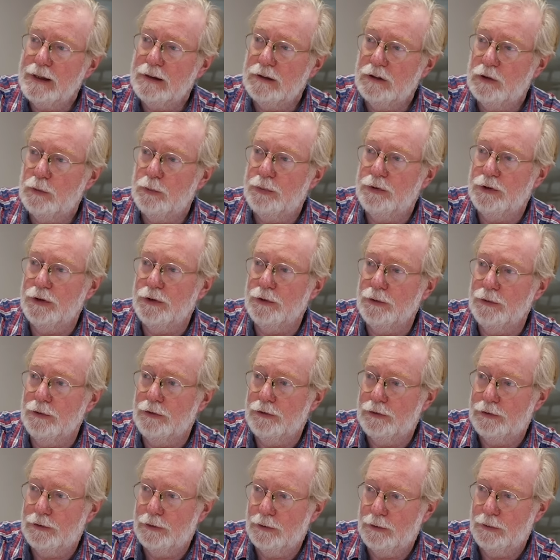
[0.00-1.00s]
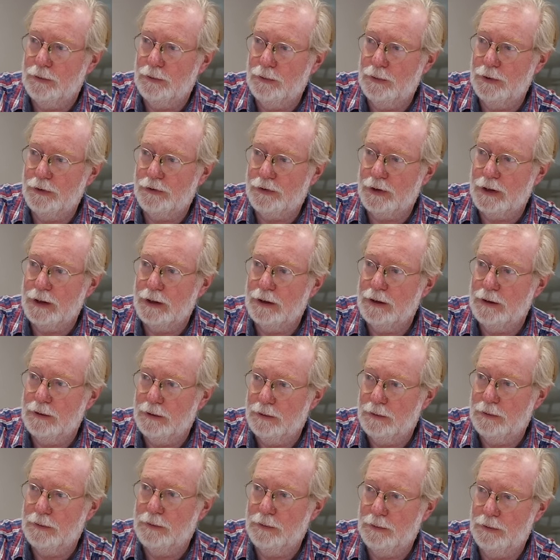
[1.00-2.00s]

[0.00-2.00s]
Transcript: failed to produce was a